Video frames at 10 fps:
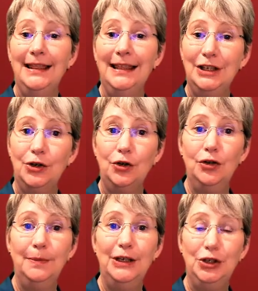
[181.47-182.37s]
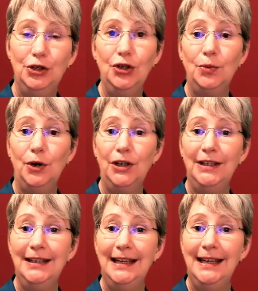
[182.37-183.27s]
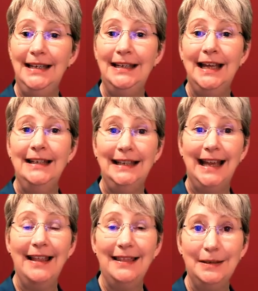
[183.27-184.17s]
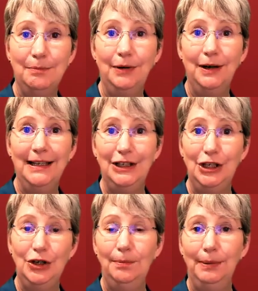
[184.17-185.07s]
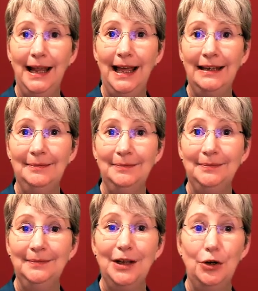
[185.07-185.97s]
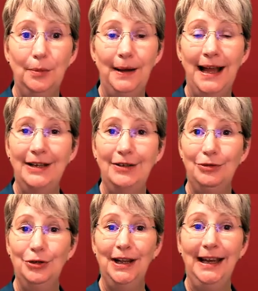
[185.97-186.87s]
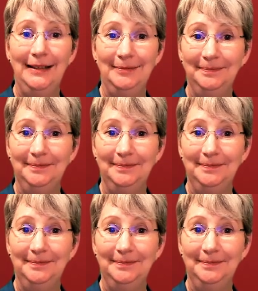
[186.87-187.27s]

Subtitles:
this could be just what you need to get this brilliant new plan up and running.